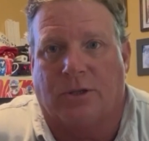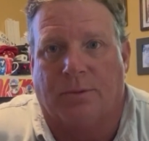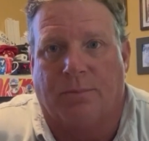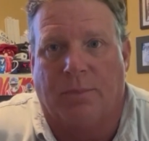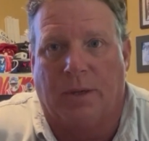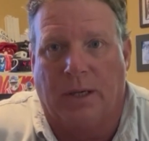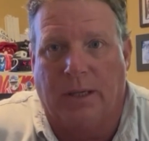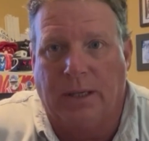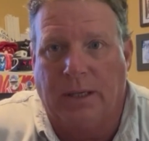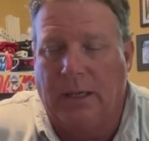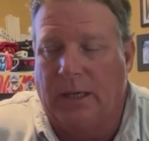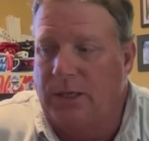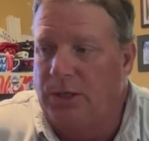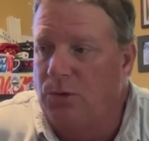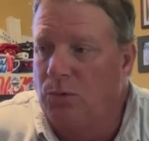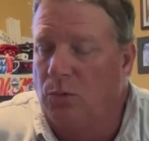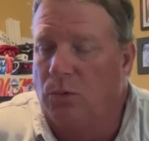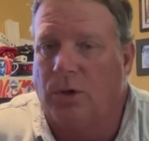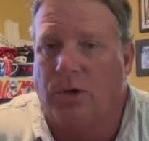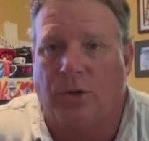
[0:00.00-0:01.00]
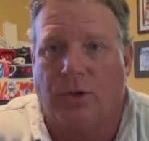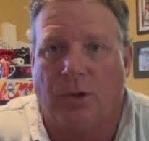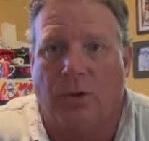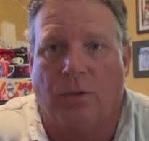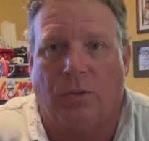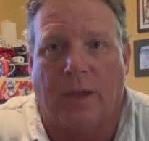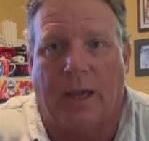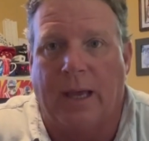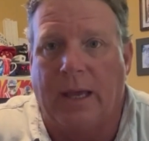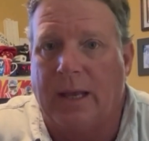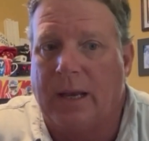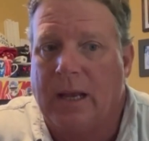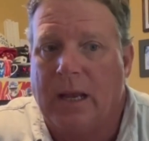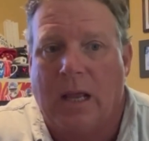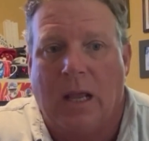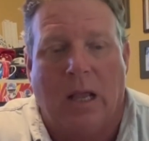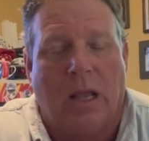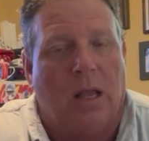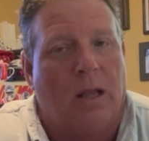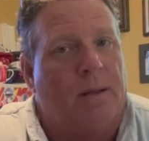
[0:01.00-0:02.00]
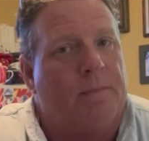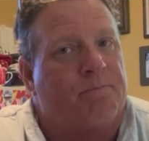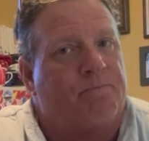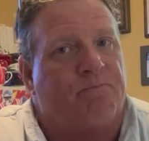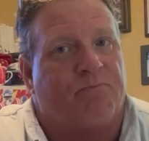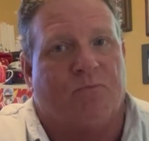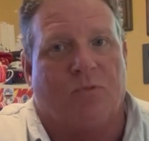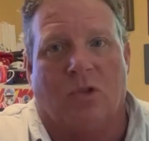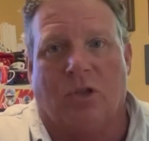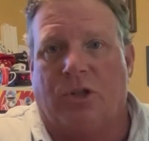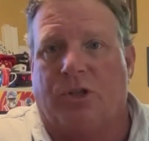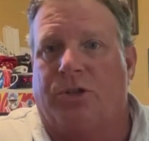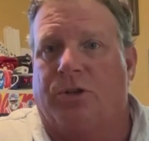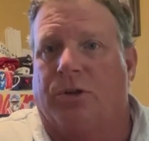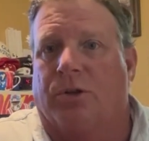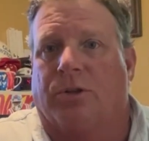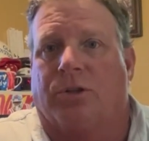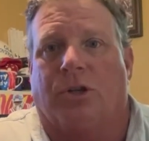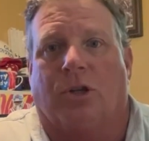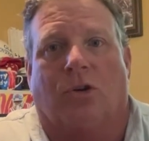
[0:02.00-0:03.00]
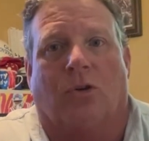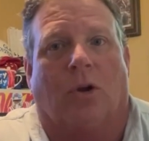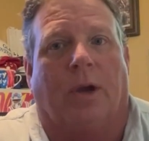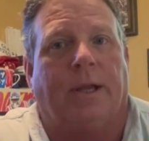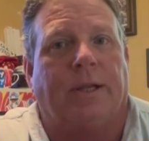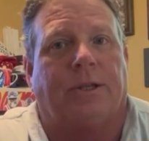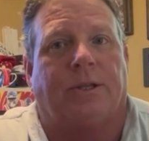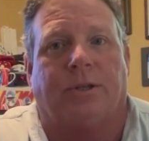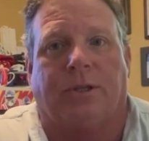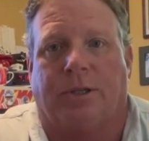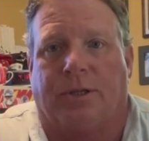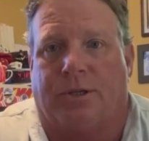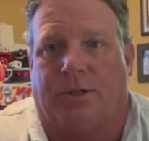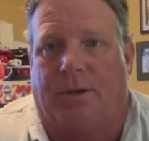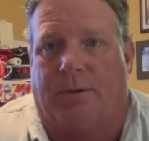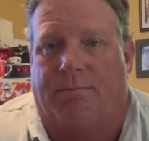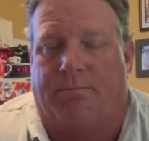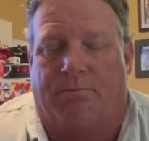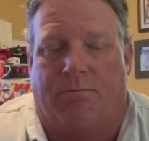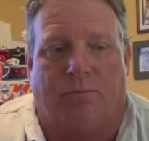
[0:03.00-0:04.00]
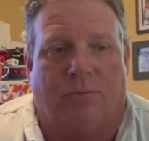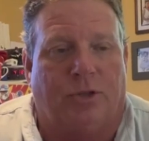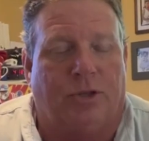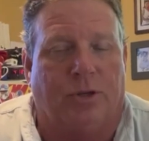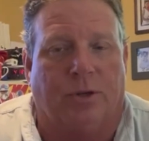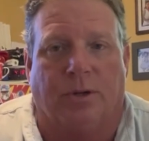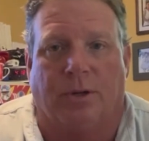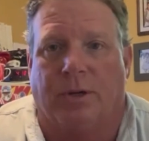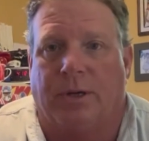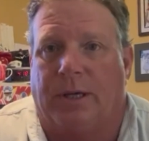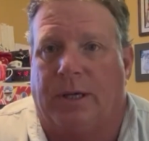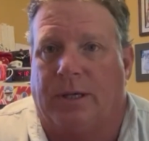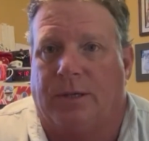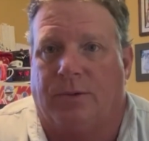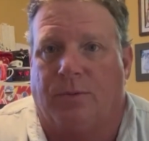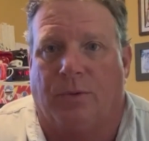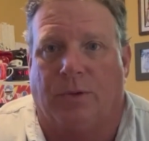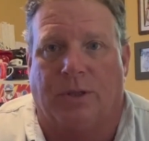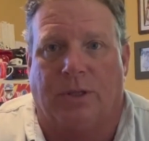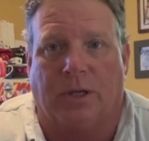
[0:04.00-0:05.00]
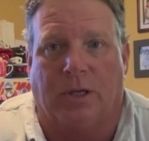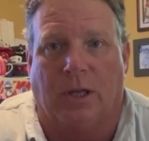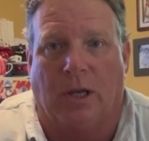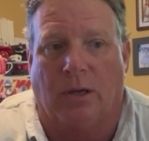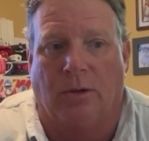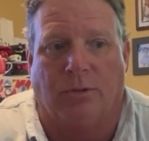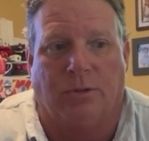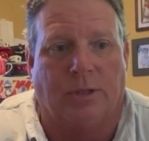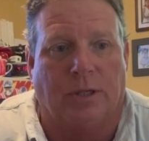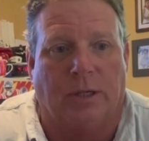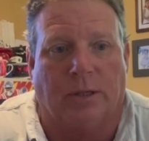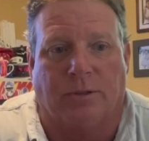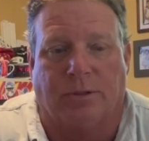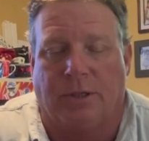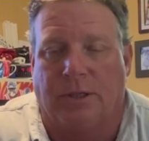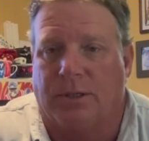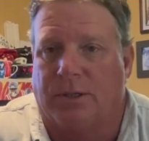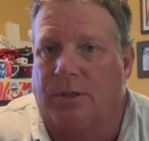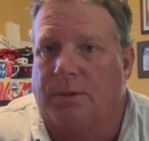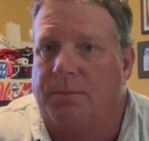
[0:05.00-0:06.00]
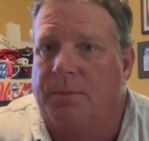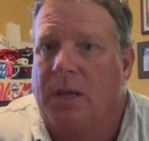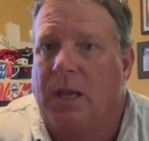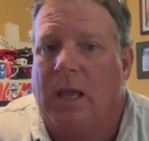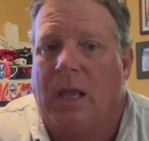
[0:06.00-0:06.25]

money and you want to do that, sure, it's a great system. Sure it is, with the closed cell system.